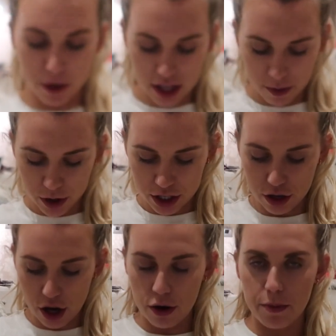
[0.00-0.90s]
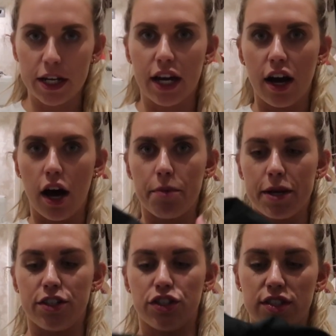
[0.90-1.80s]
but then when you open it up,
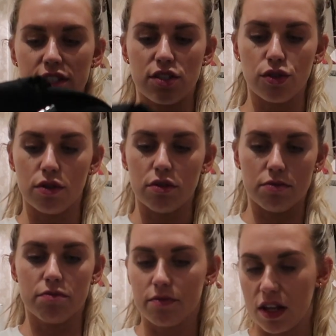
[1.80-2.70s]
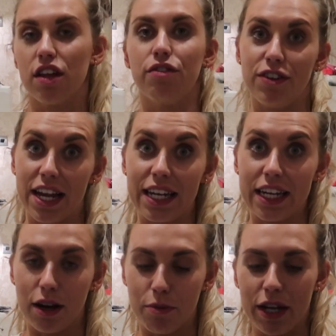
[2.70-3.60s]
it just is all flat
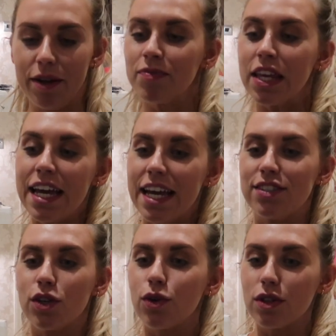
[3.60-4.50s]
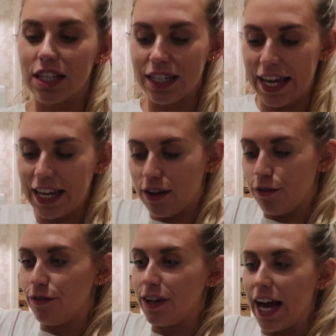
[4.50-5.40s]
lay company it's all laying
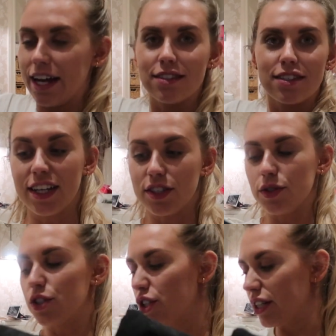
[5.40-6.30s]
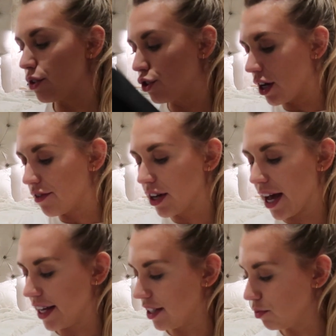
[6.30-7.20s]
flat so yes yeah, so it's a good little travel
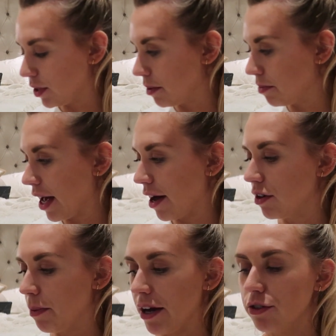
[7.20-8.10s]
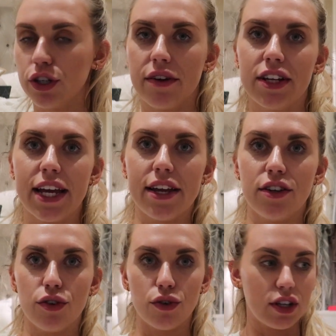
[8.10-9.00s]
case when i'm out and about
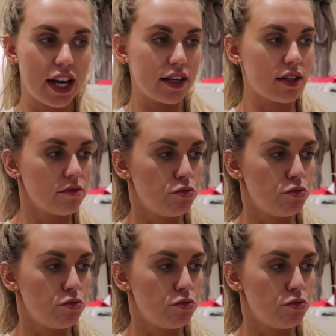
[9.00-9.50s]
traveling or like